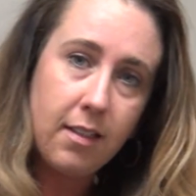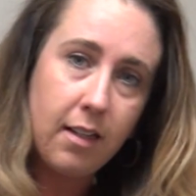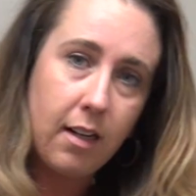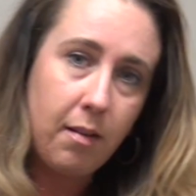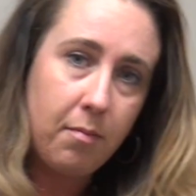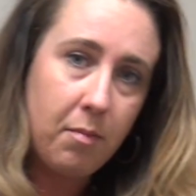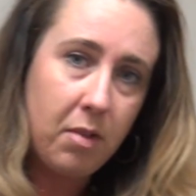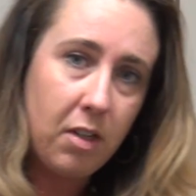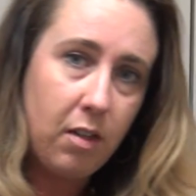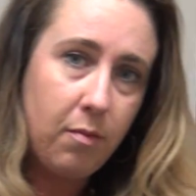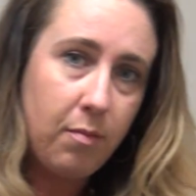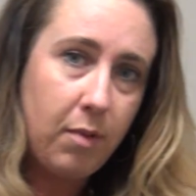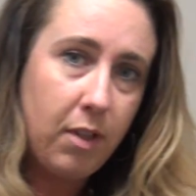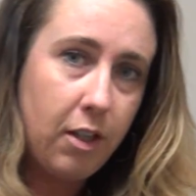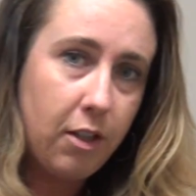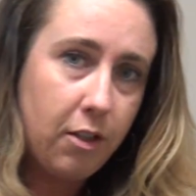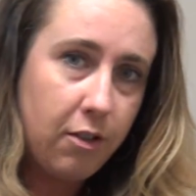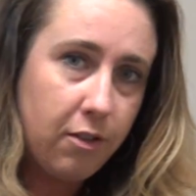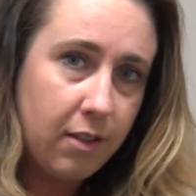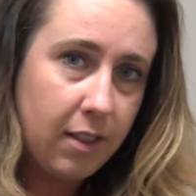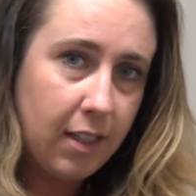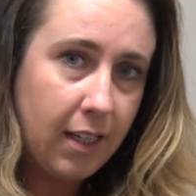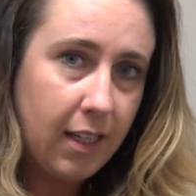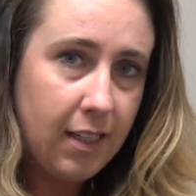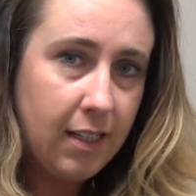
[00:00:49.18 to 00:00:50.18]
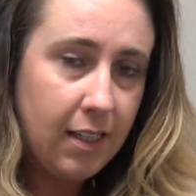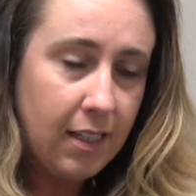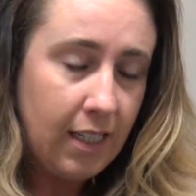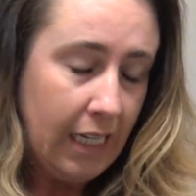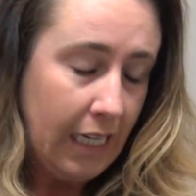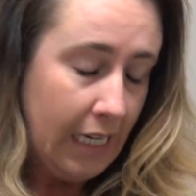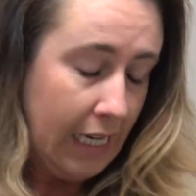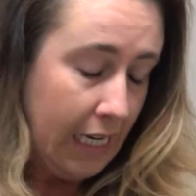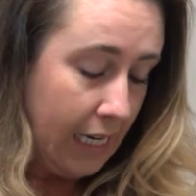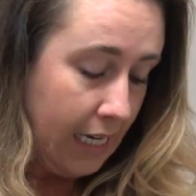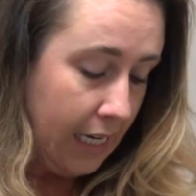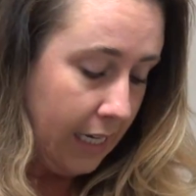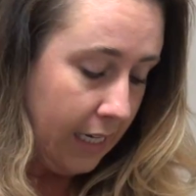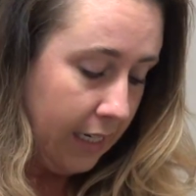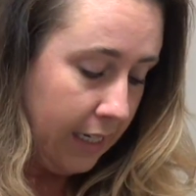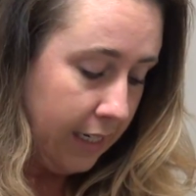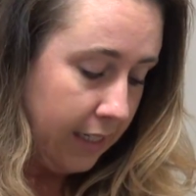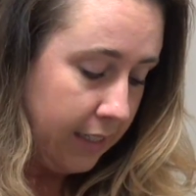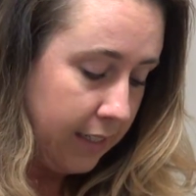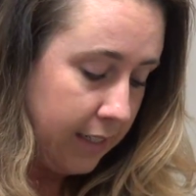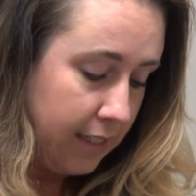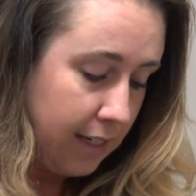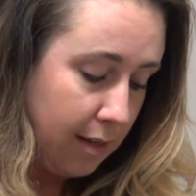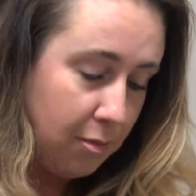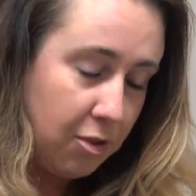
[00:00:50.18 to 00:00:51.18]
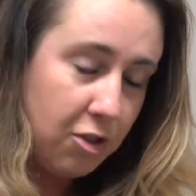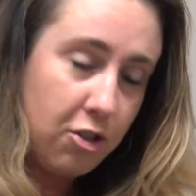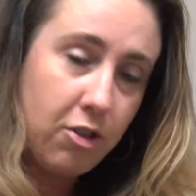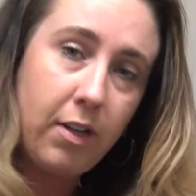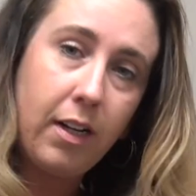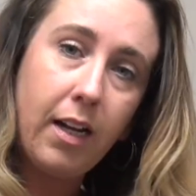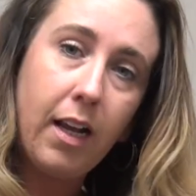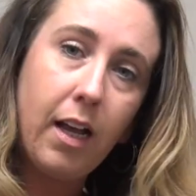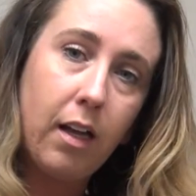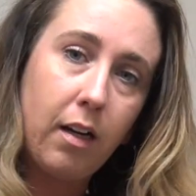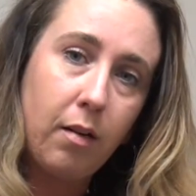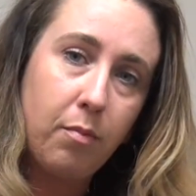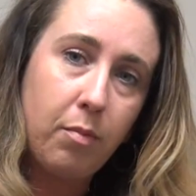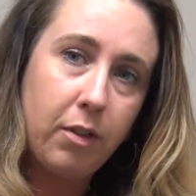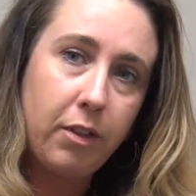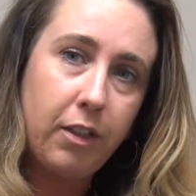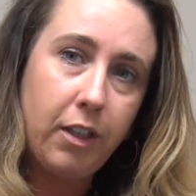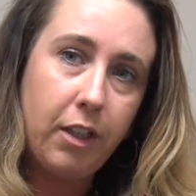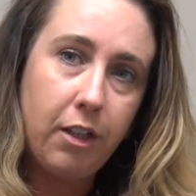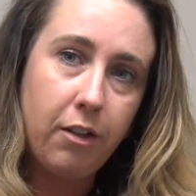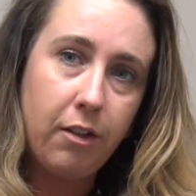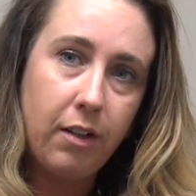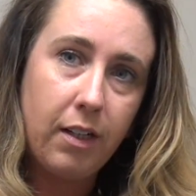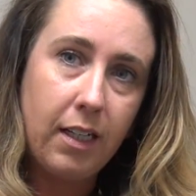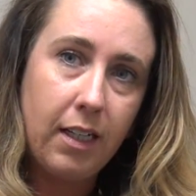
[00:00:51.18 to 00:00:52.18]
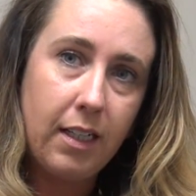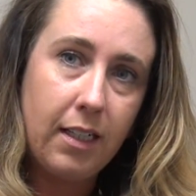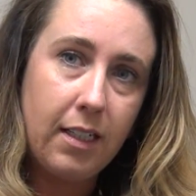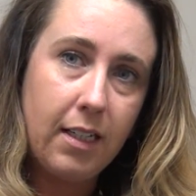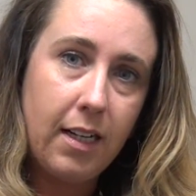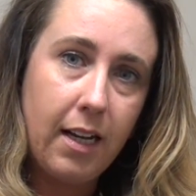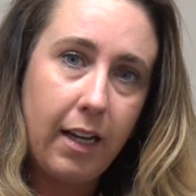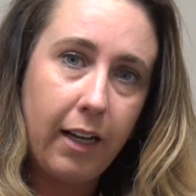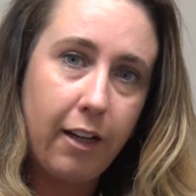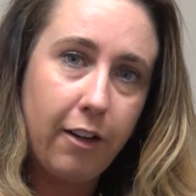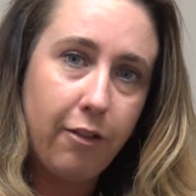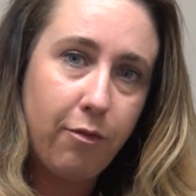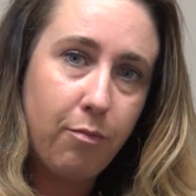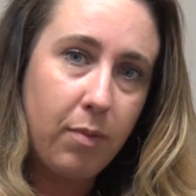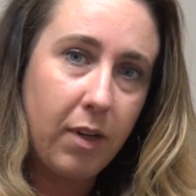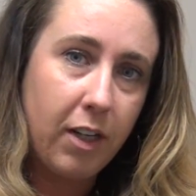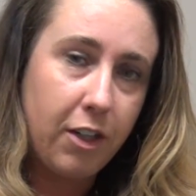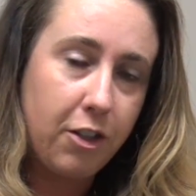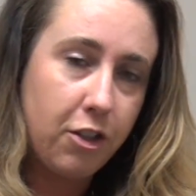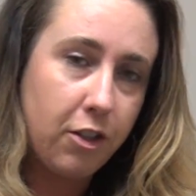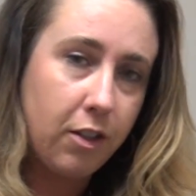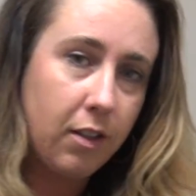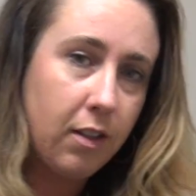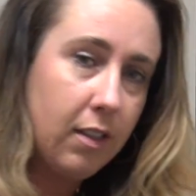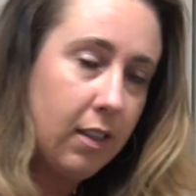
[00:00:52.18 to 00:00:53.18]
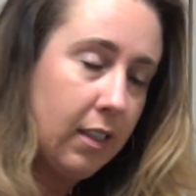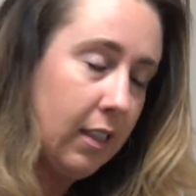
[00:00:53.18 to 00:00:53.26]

that I'm going to be using to demonstrate how to put the unit into negative pressure.